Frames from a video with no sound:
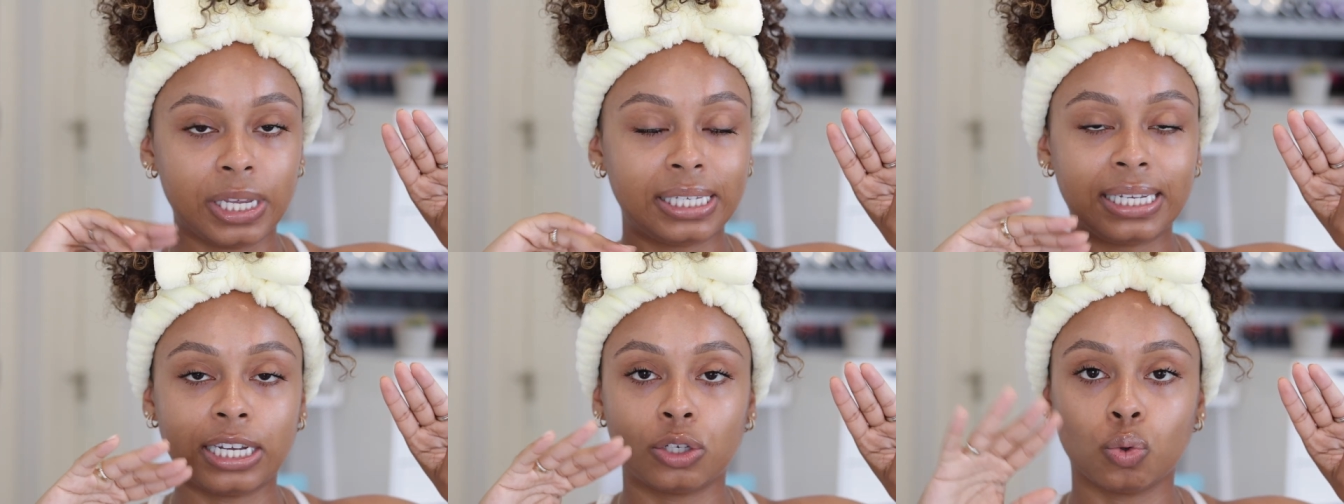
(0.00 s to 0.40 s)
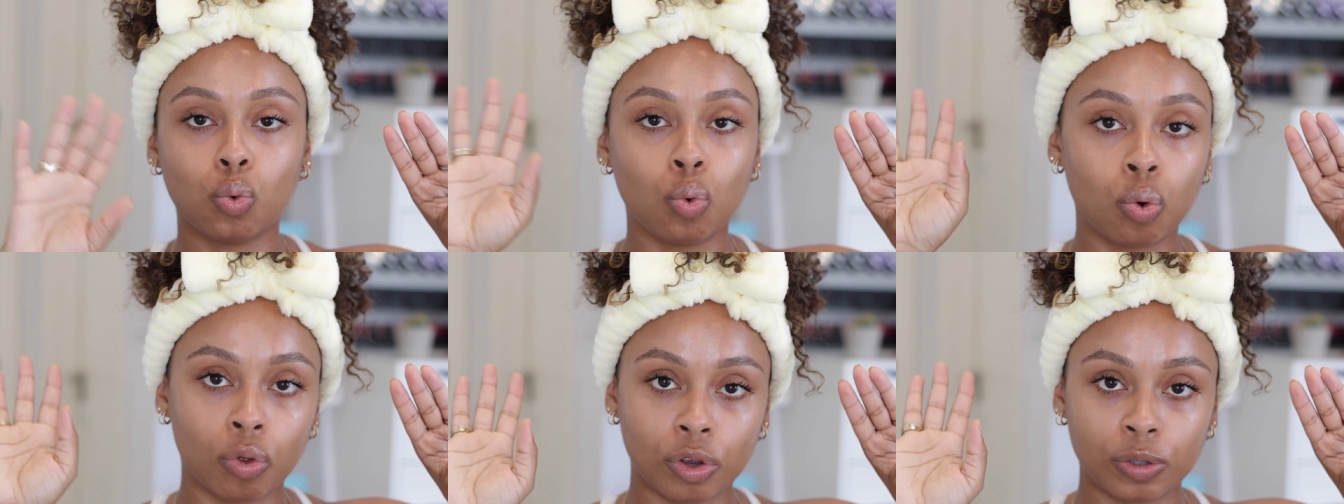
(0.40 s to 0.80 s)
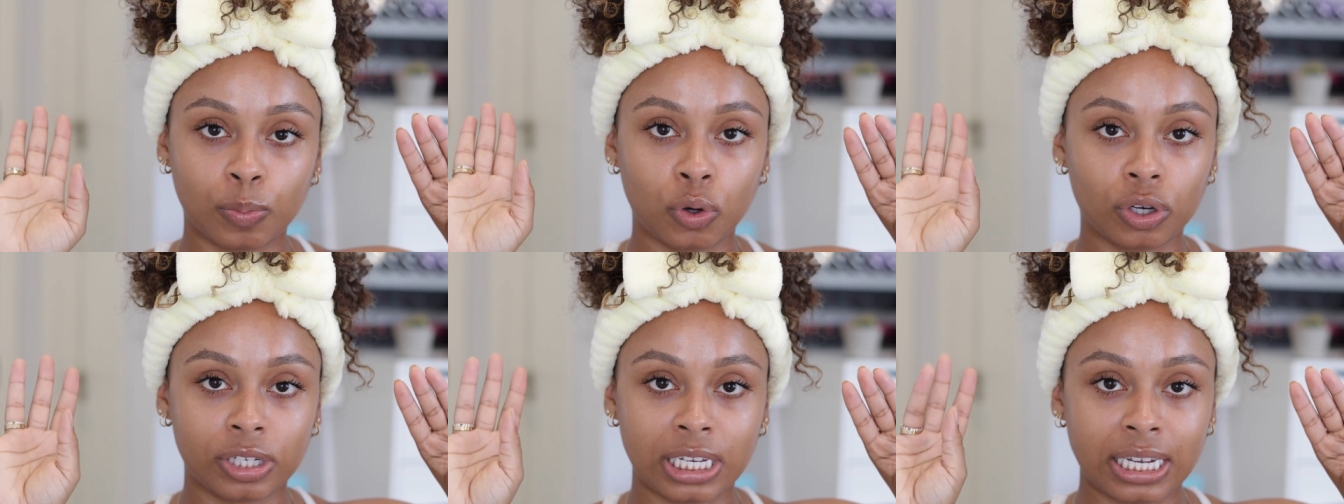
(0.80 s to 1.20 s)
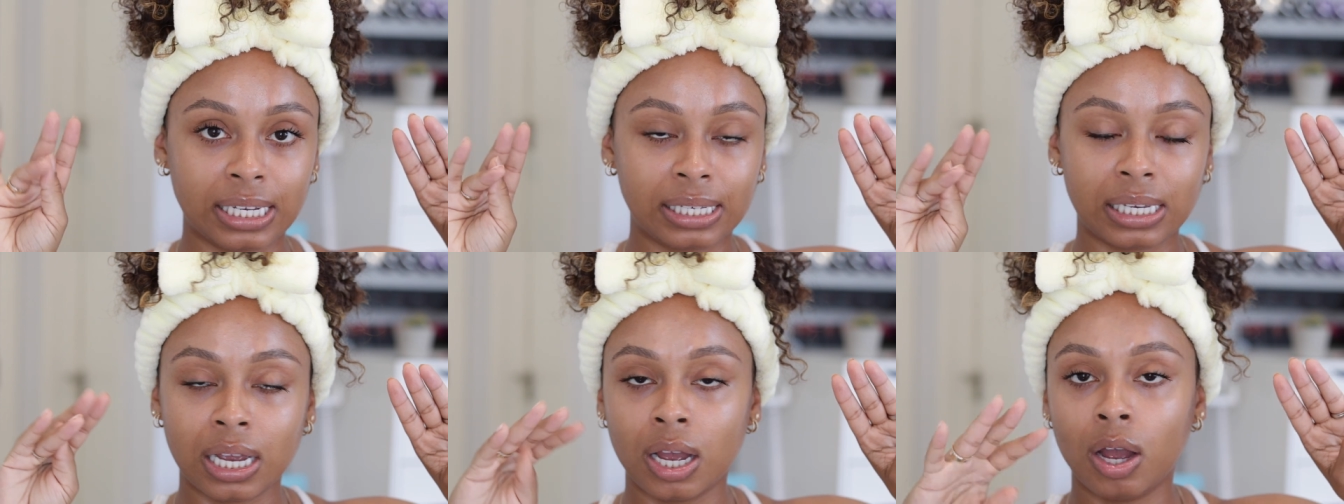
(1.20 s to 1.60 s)
This ticks all of those
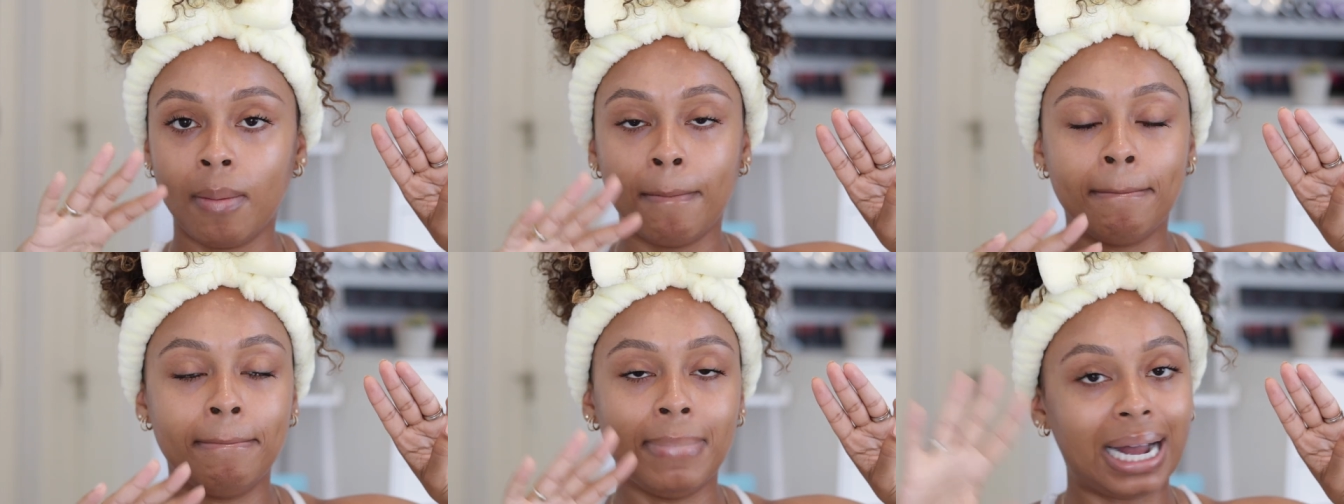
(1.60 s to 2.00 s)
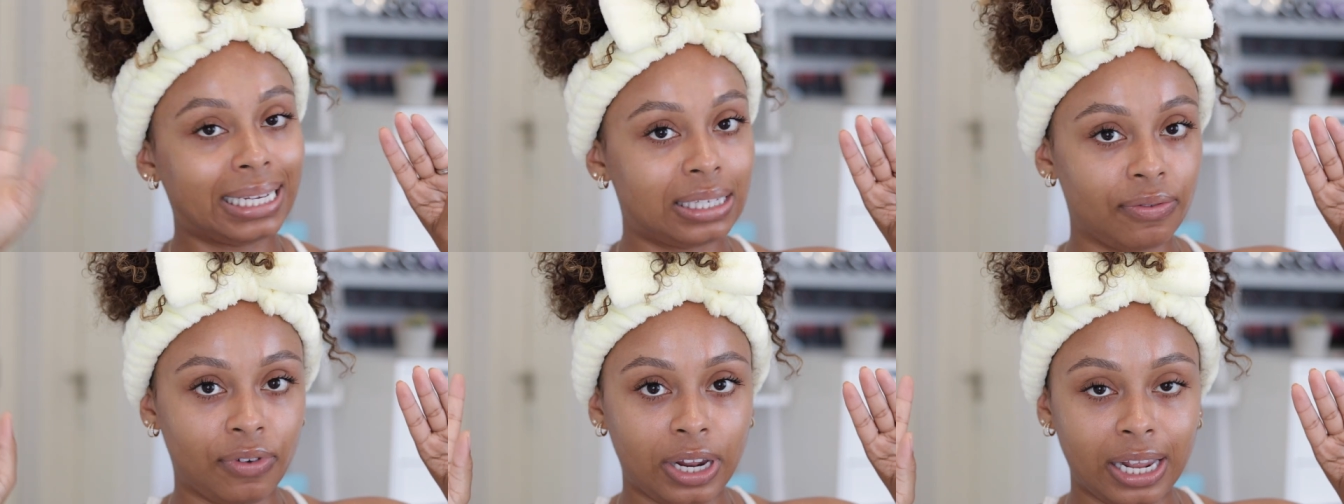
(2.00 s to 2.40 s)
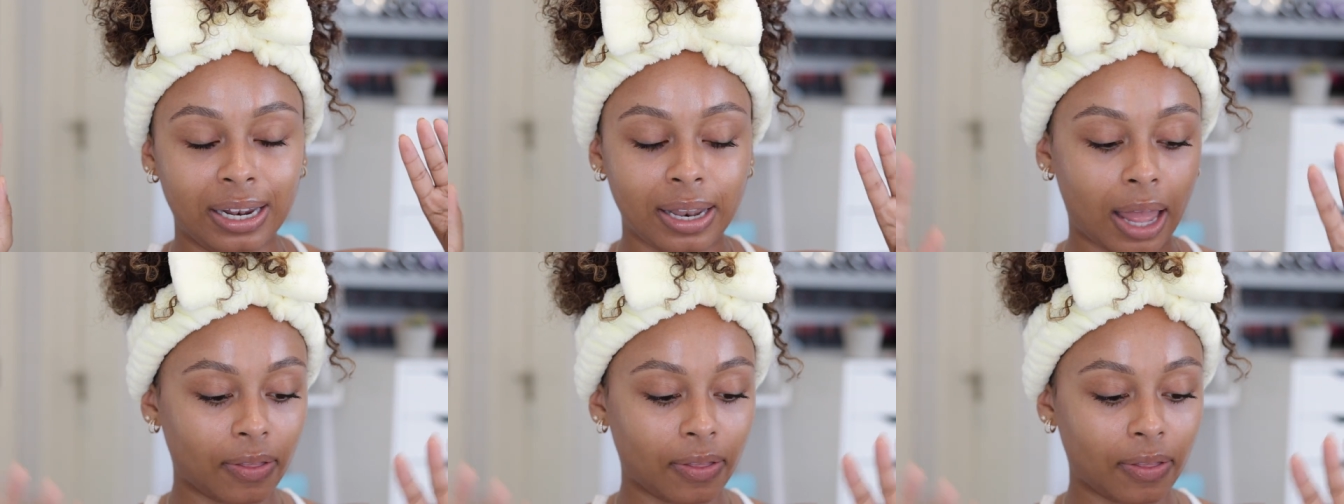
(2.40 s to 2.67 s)
boxes massively.